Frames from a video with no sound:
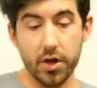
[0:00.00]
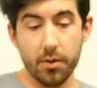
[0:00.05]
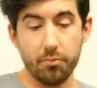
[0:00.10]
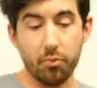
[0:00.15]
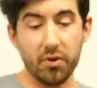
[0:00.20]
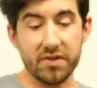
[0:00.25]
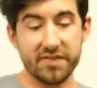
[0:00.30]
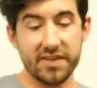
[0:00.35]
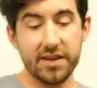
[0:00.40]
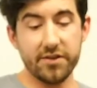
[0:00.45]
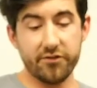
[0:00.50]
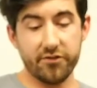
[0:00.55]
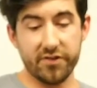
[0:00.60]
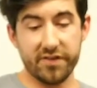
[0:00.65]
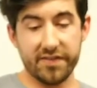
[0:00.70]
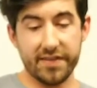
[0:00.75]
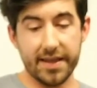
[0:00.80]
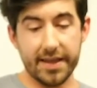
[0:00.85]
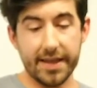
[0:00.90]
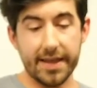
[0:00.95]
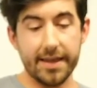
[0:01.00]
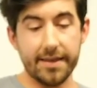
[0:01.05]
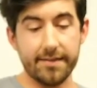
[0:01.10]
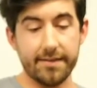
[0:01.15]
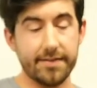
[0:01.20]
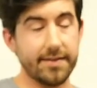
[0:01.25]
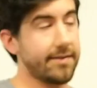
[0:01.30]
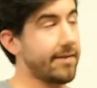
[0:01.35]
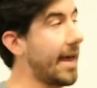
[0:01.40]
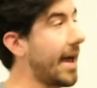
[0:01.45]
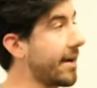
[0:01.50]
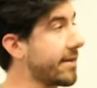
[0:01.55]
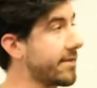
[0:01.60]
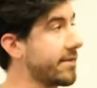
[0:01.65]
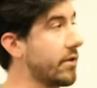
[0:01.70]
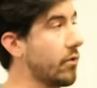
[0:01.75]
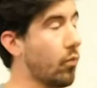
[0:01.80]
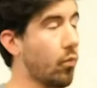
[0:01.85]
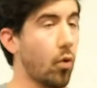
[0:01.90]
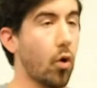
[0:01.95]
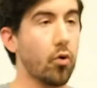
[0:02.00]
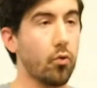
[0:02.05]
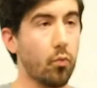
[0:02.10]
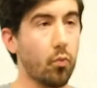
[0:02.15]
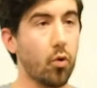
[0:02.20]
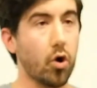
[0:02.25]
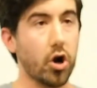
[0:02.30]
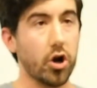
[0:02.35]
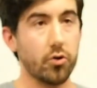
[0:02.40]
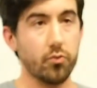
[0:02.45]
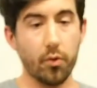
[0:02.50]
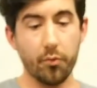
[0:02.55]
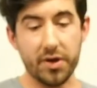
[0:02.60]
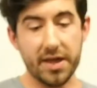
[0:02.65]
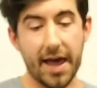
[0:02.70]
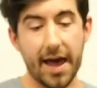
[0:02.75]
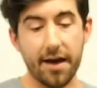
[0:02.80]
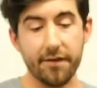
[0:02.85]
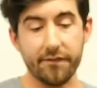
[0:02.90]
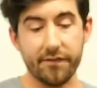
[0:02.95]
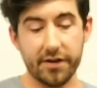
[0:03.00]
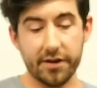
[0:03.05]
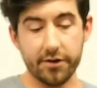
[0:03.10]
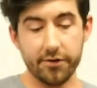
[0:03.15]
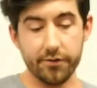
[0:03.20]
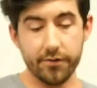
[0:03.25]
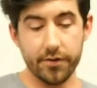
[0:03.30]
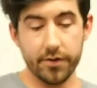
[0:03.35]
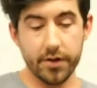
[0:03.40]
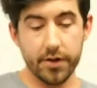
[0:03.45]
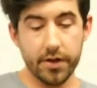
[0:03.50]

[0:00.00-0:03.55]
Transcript: but what's interesting is this actually won't work, what we have here.